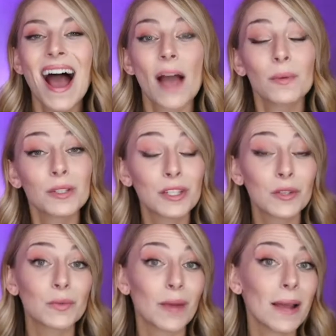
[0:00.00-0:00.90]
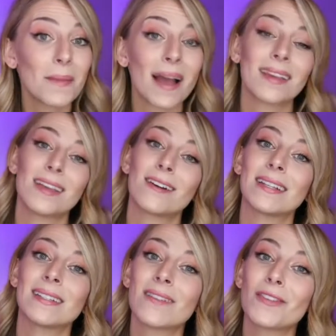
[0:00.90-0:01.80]
I will see you right back here at
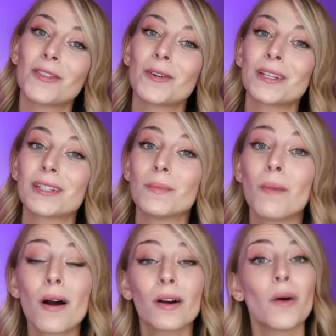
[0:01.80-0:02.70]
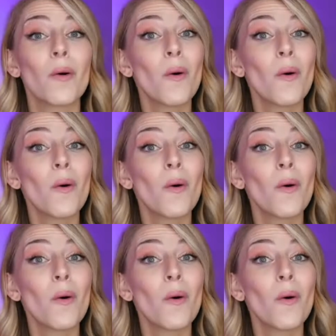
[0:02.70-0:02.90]
7:30 tomorrow.